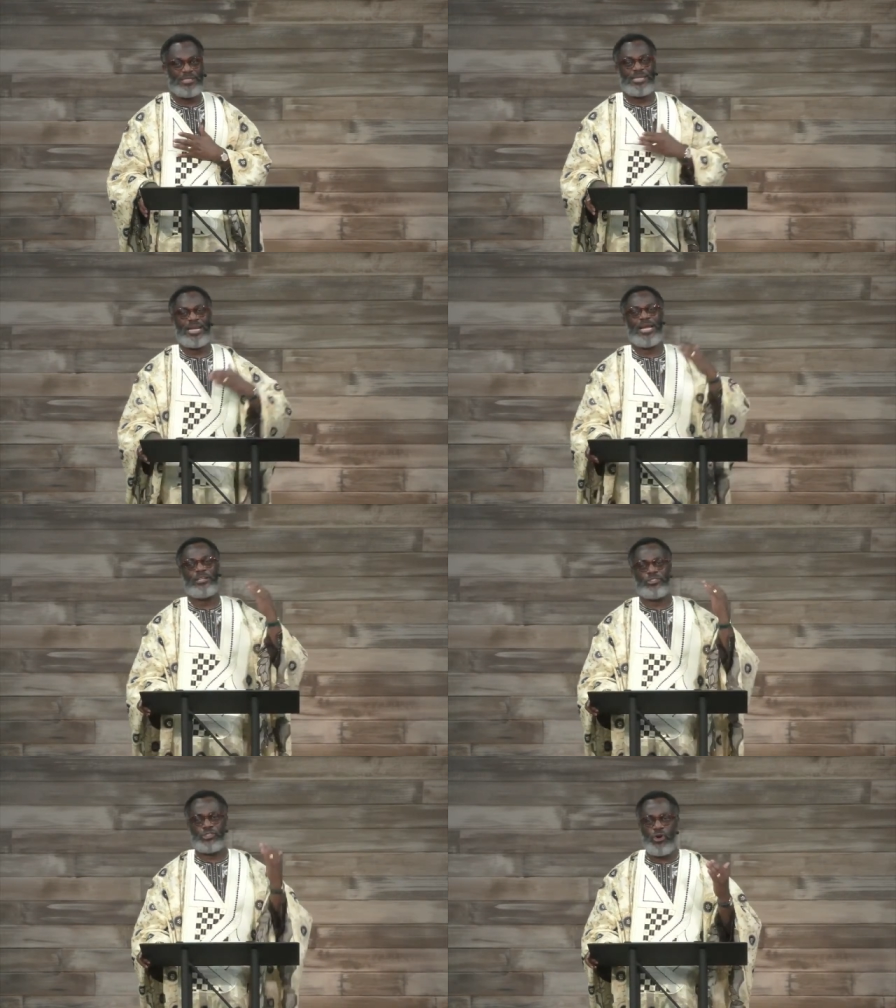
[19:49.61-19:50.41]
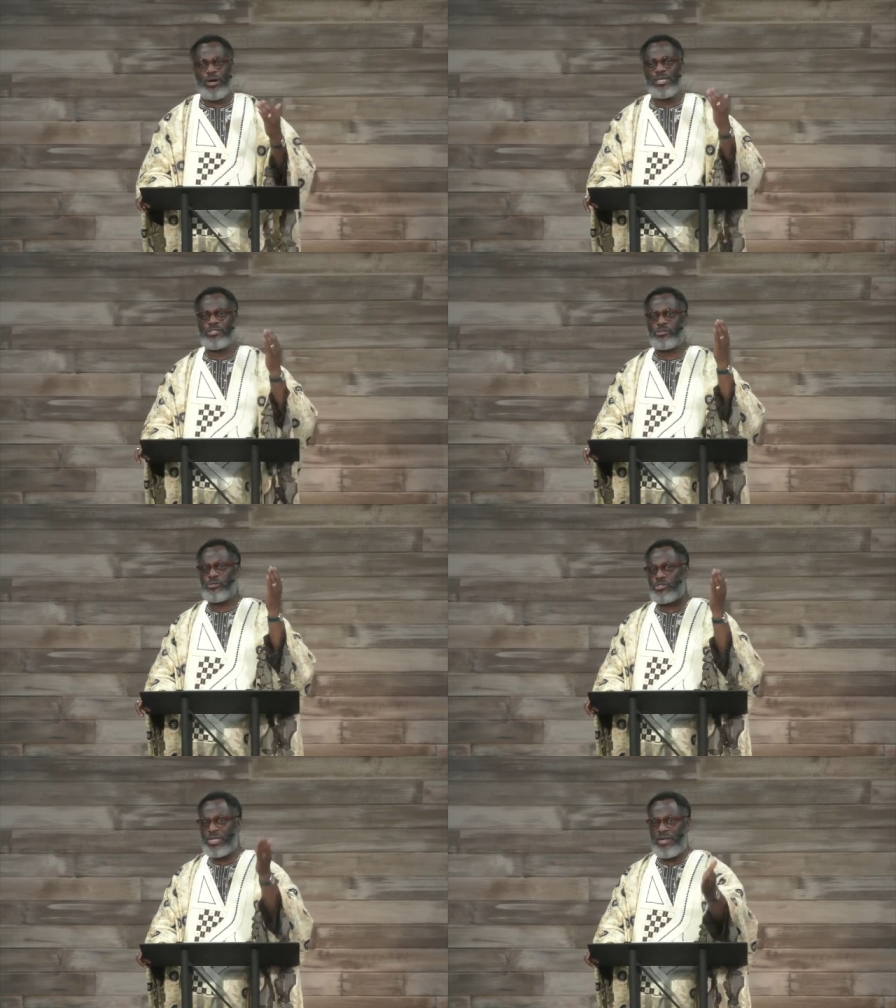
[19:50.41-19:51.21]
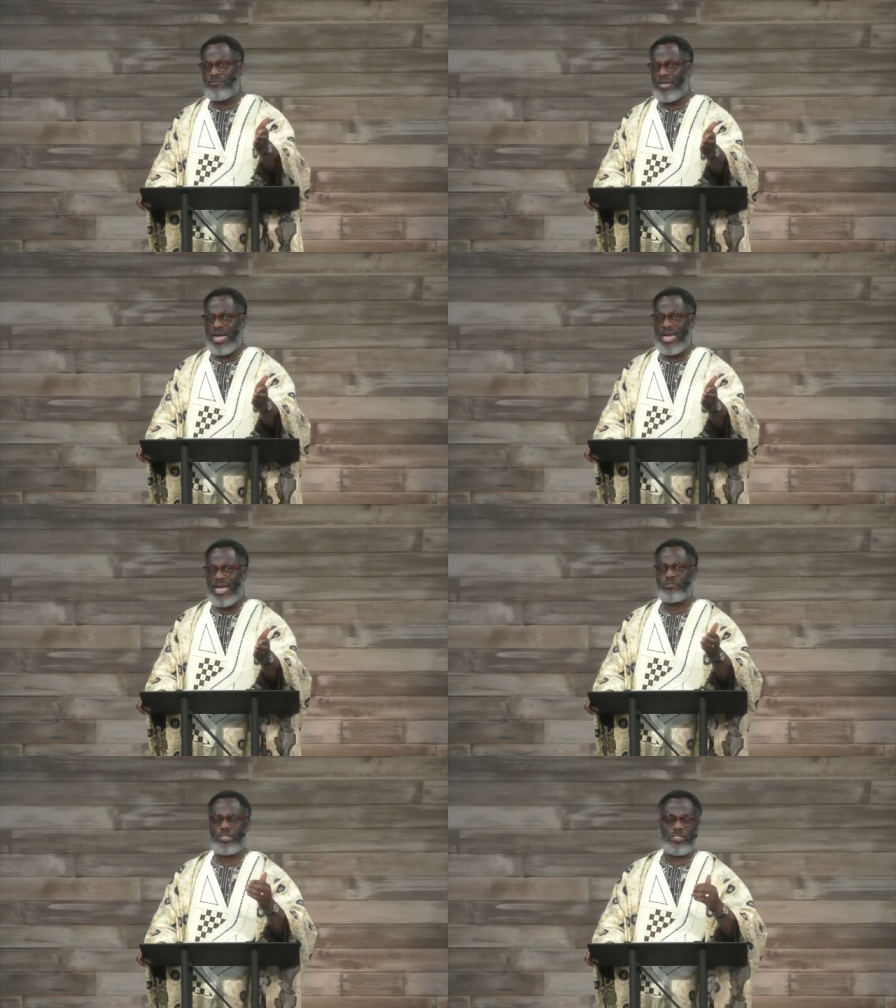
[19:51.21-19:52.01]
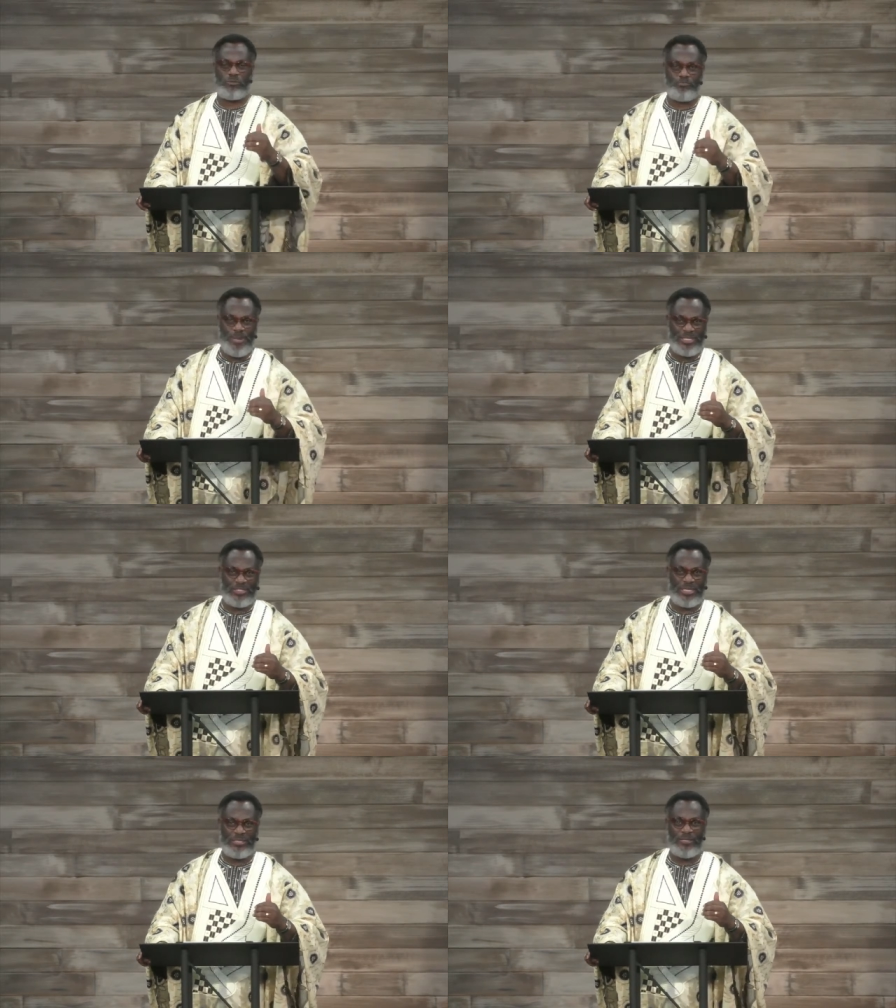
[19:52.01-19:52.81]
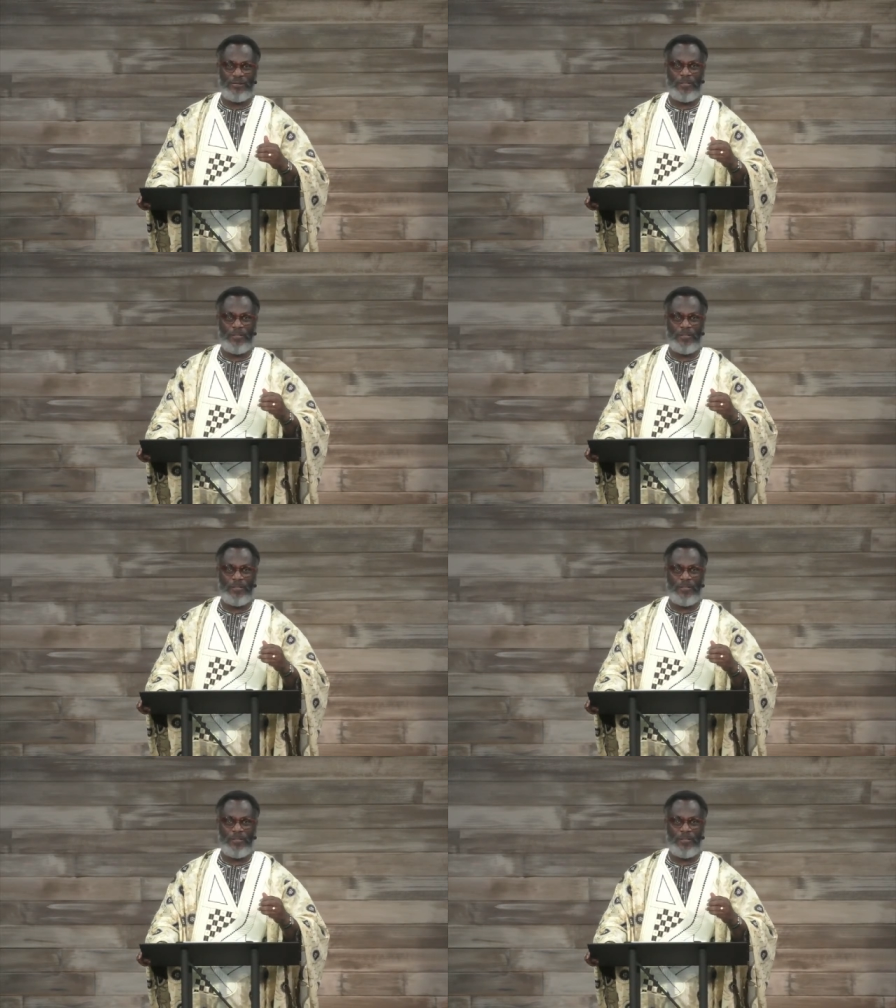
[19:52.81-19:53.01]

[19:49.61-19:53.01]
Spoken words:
that her choice to save lives is better